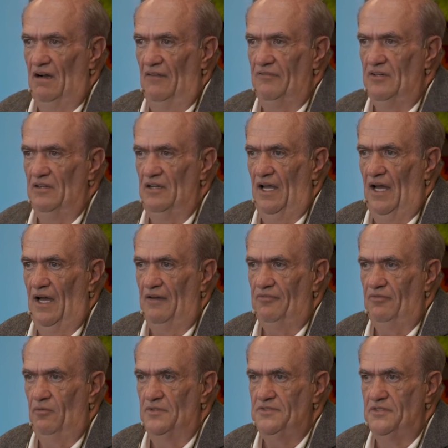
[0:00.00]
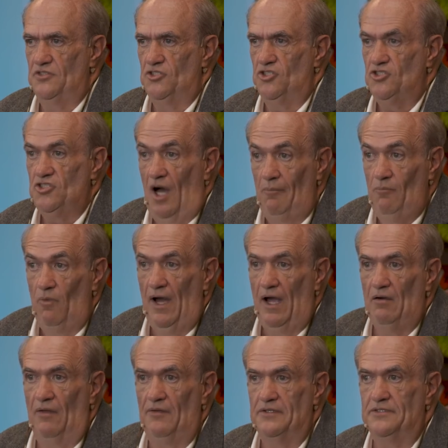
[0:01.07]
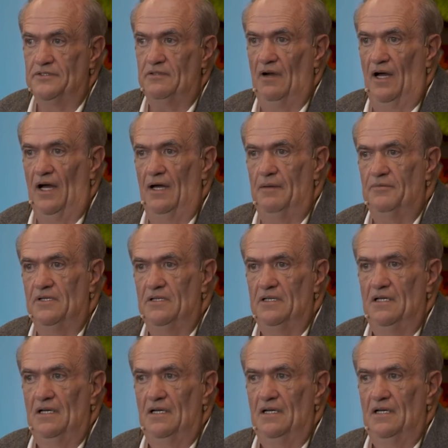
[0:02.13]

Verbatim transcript: of your life was in some way or other described.